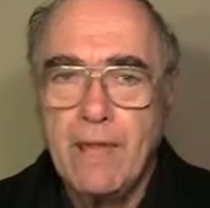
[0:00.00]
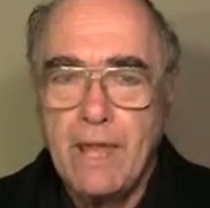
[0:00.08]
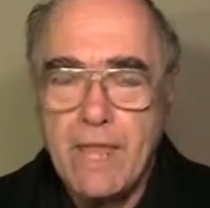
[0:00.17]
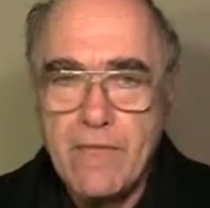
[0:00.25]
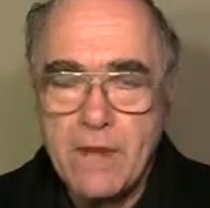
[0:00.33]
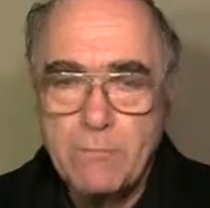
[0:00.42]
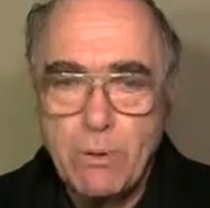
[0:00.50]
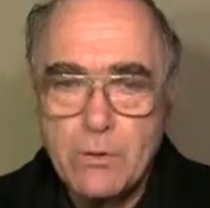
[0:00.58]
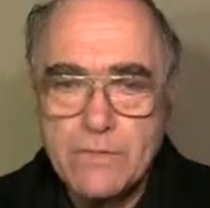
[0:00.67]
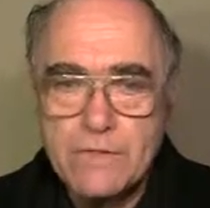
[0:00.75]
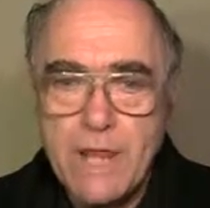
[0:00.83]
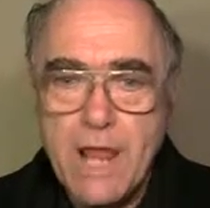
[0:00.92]
He then
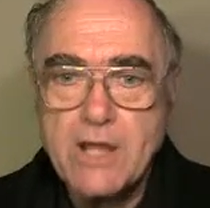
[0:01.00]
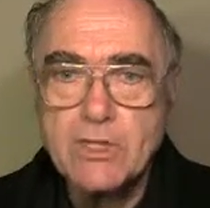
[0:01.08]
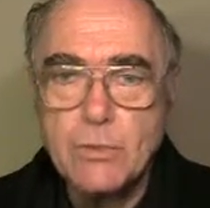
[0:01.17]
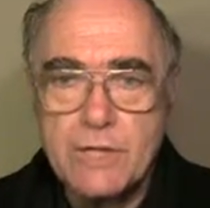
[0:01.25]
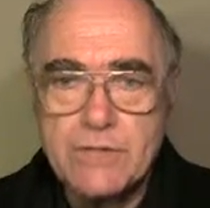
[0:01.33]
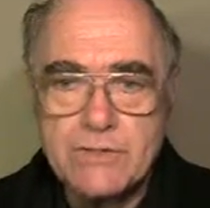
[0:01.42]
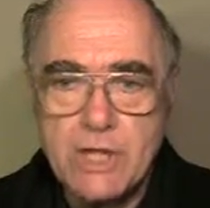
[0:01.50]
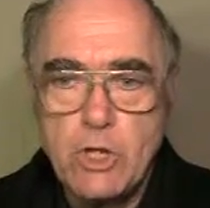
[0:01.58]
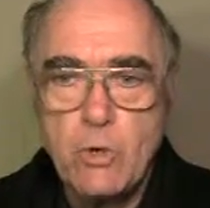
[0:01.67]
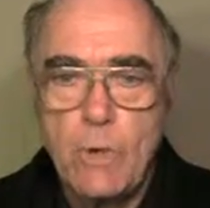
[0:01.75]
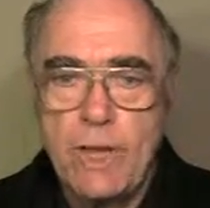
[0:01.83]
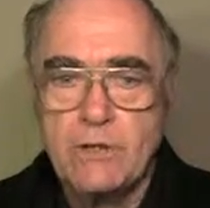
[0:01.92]
proceeds to
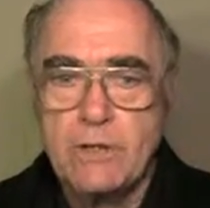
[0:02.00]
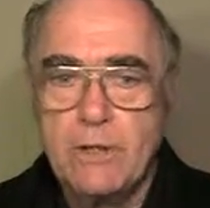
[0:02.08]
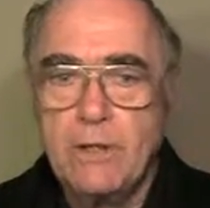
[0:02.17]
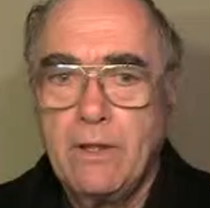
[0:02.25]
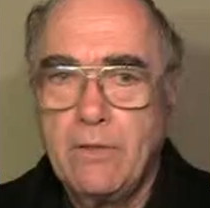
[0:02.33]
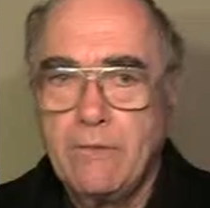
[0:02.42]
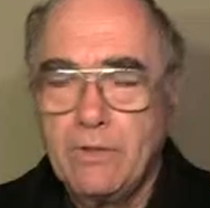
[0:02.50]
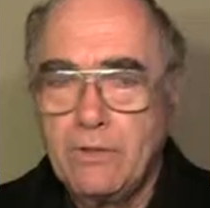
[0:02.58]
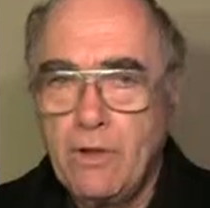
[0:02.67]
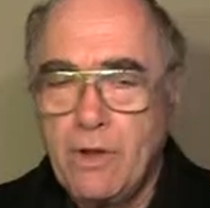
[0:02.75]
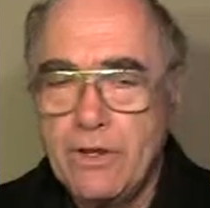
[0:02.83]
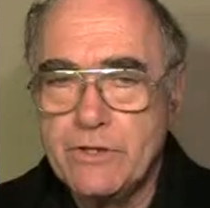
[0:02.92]
insinuate
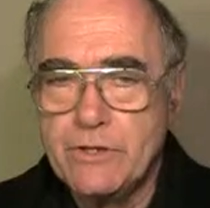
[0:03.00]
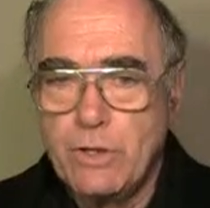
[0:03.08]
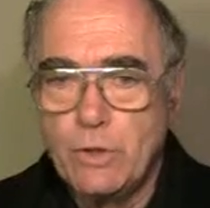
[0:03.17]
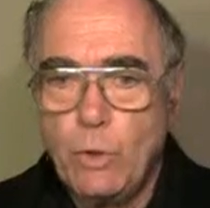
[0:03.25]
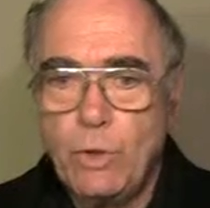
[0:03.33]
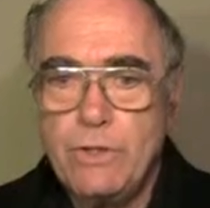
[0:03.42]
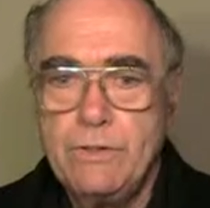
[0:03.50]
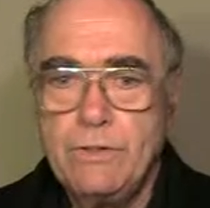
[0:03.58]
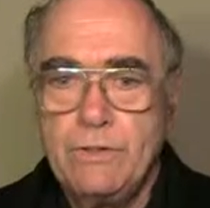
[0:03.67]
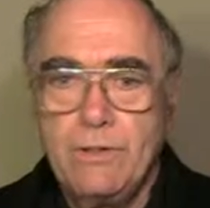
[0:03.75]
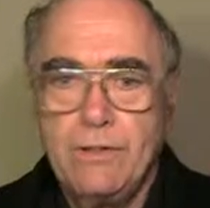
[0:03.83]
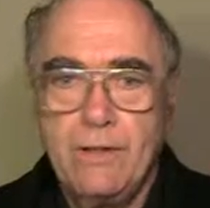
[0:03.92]
that God is not good,
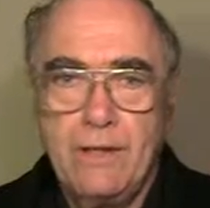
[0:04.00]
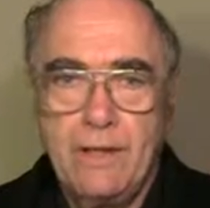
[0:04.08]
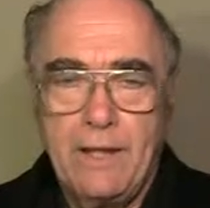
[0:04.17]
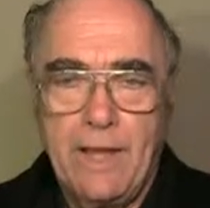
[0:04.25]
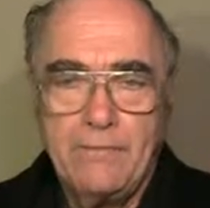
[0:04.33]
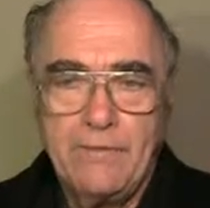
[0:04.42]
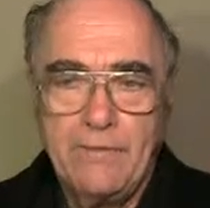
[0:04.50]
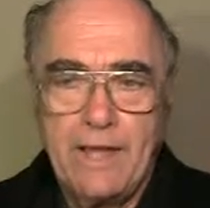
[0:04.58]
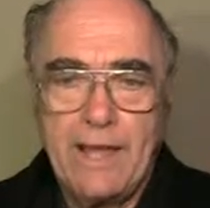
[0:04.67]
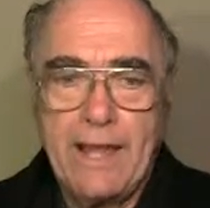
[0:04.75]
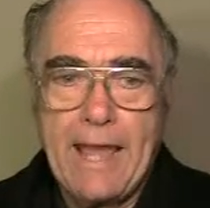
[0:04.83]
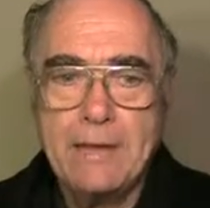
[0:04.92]
and that
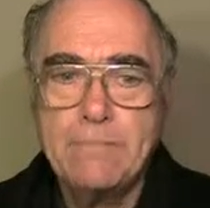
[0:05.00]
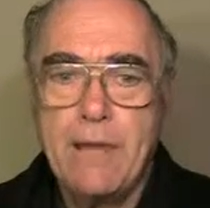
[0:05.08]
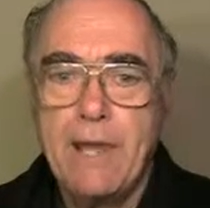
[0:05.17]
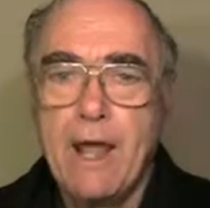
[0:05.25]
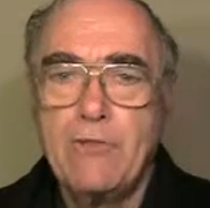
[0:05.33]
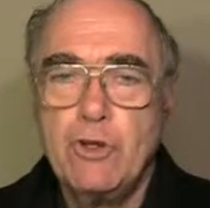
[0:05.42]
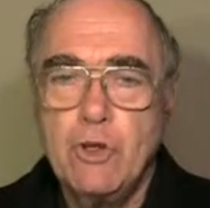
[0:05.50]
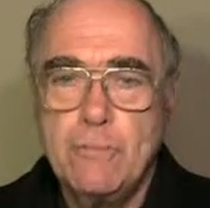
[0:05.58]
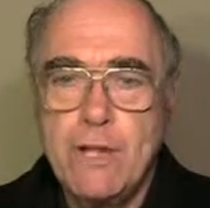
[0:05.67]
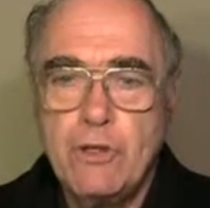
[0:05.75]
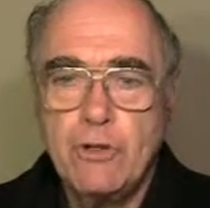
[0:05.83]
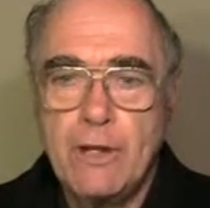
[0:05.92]
there can be another
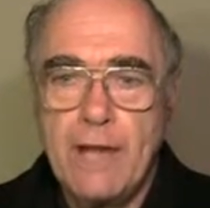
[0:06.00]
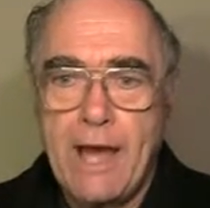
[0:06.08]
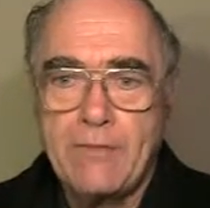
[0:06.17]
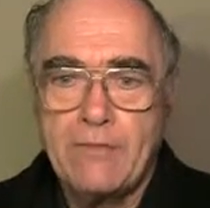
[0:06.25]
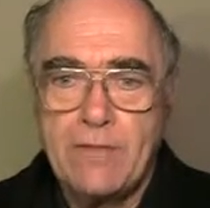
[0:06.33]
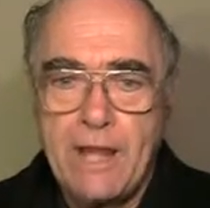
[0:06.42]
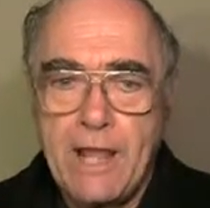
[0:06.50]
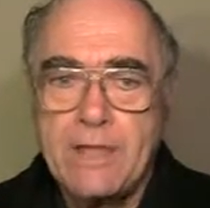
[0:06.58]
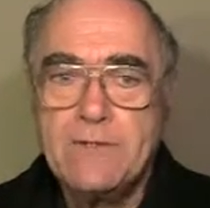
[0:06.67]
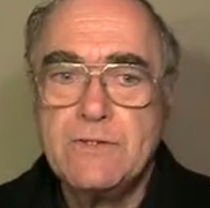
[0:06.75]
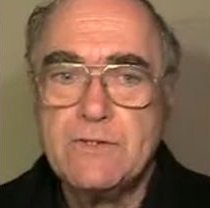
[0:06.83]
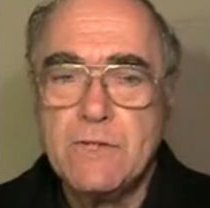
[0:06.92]
dominion other than
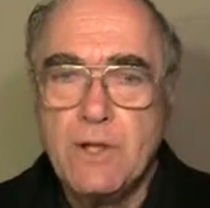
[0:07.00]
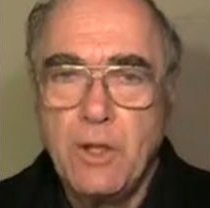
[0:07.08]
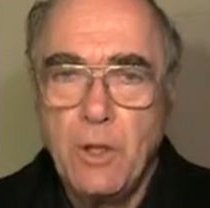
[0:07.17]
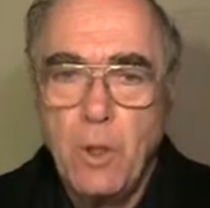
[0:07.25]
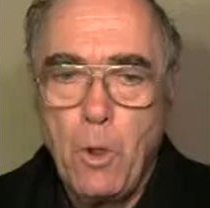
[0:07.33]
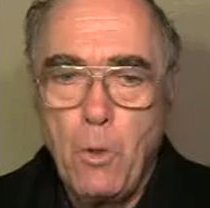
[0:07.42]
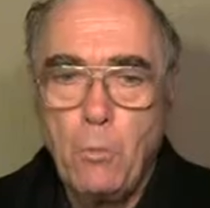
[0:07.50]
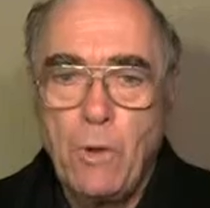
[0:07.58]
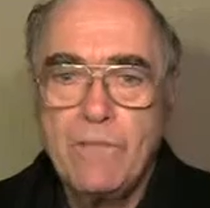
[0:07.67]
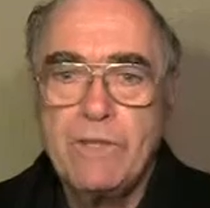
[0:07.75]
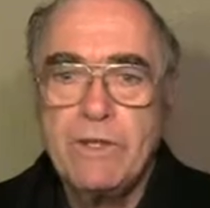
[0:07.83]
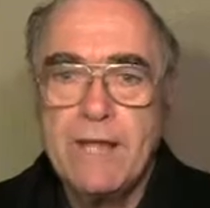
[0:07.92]
his,
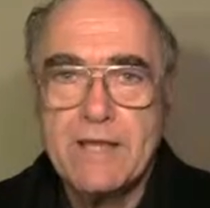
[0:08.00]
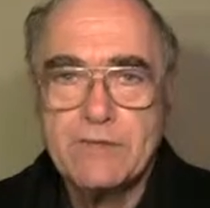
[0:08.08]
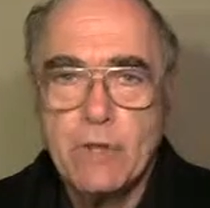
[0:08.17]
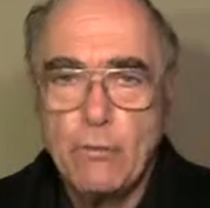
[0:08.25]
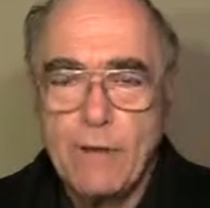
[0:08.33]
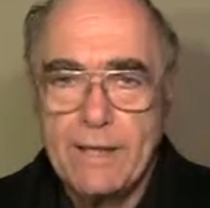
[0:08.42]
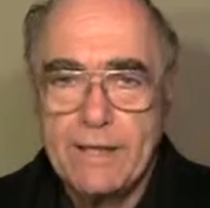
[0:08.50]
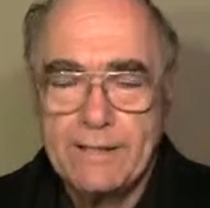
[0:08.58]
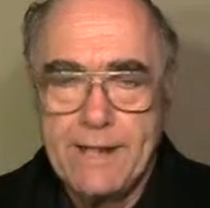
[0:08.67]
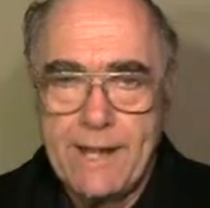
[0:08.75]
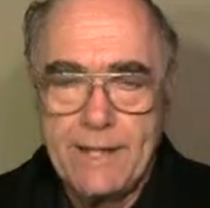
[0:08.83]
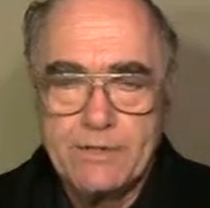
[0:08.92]
one that does not
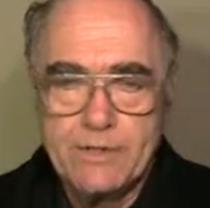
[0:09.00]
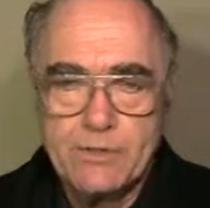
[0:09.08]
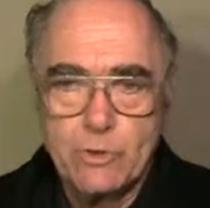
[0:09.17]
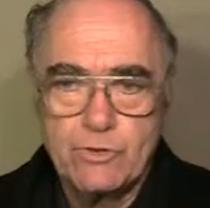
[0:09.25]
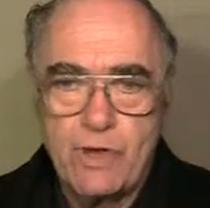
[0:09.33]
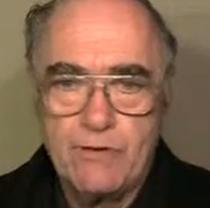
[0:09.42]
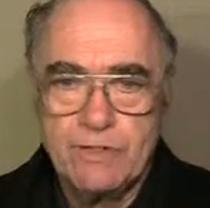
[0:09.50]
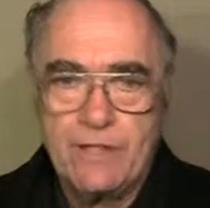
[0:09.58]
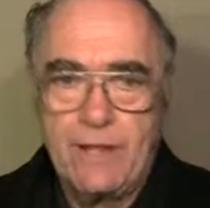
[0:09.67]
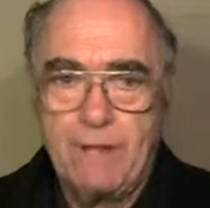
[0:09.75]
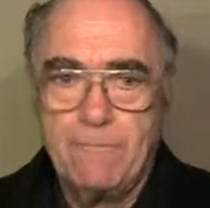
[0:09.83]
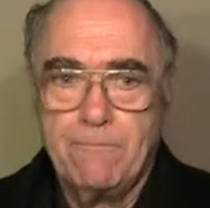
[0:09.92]
recognize his
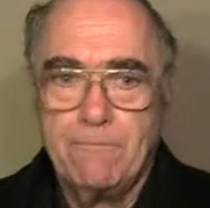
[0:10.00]
authority.